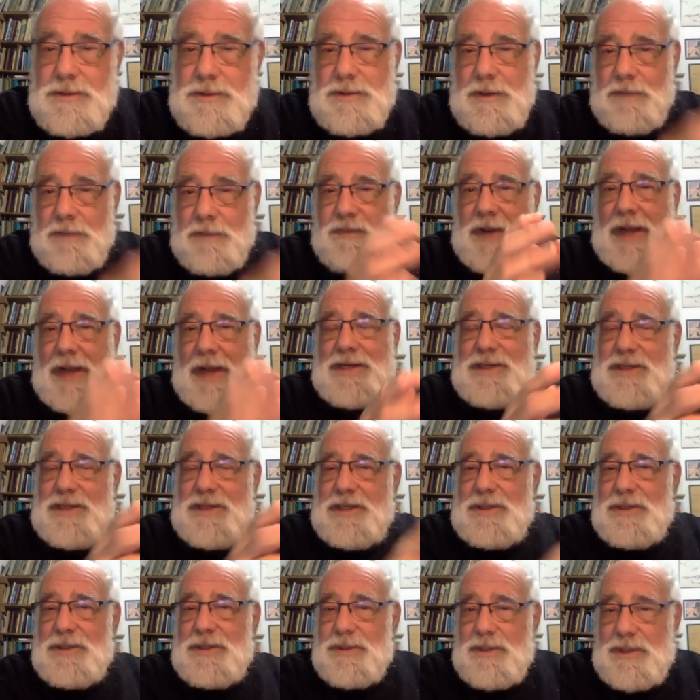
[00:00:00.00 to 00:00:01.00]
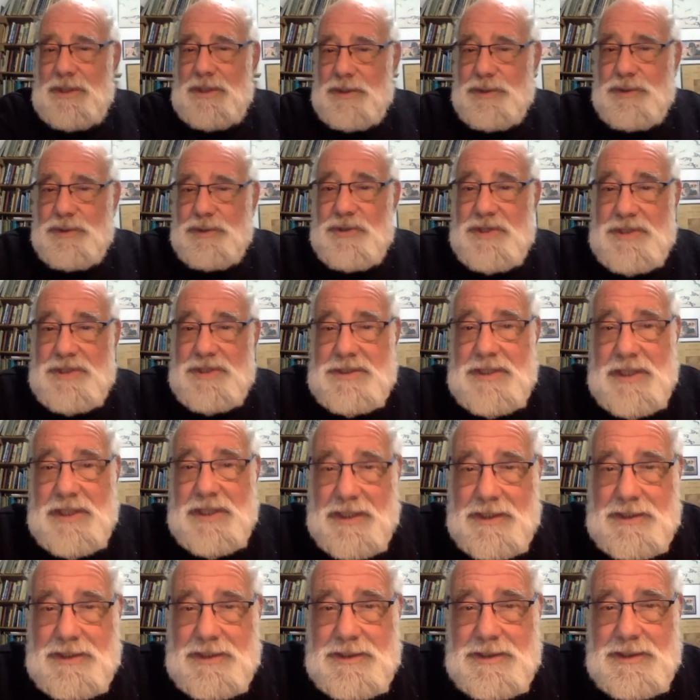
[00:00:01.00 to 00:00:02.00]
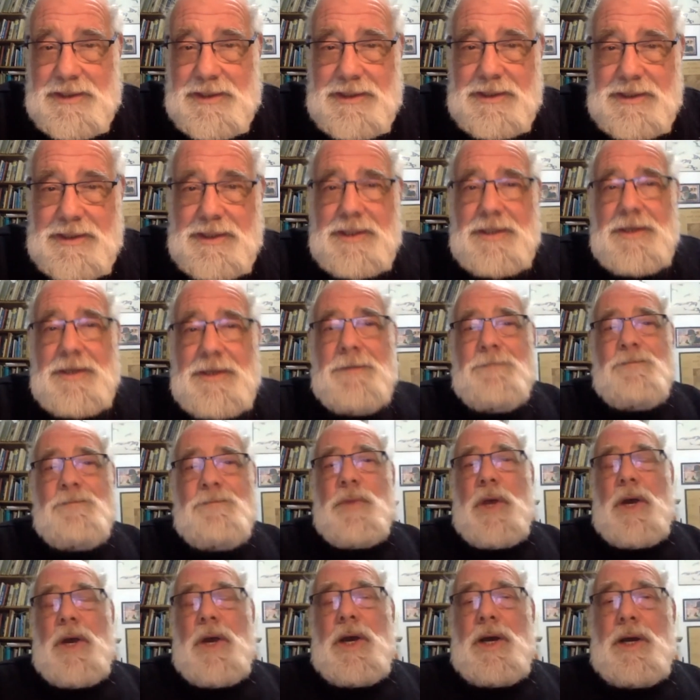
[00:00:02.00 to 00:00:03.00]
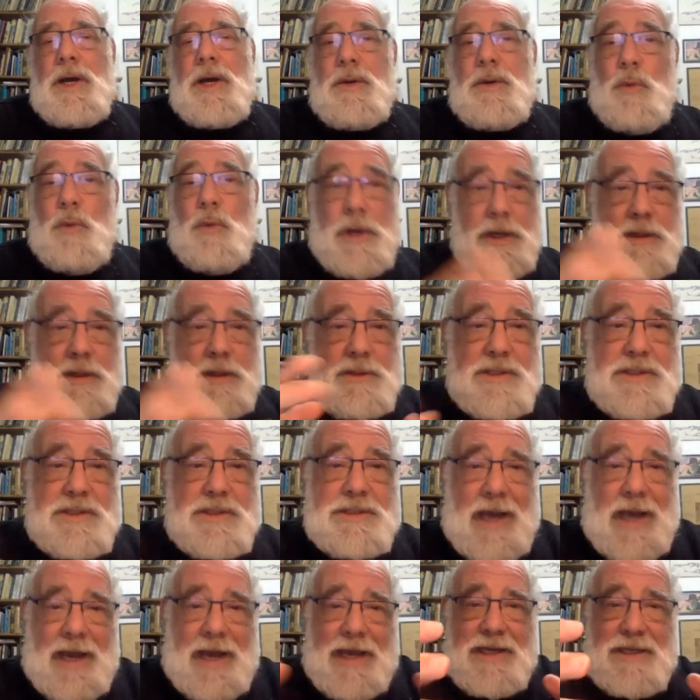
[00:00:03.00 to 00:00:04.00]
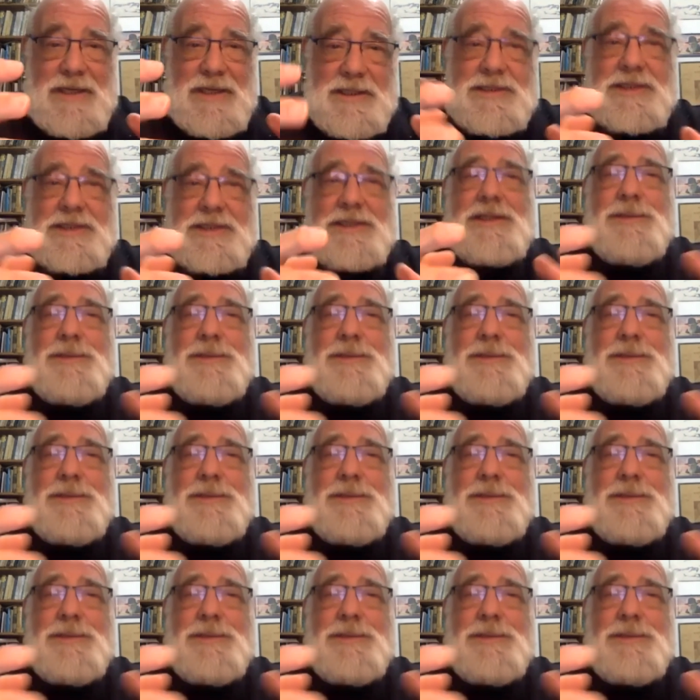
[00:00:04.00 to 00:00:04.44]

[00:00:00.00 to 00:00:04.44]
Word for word: of 1936, where the Zionists and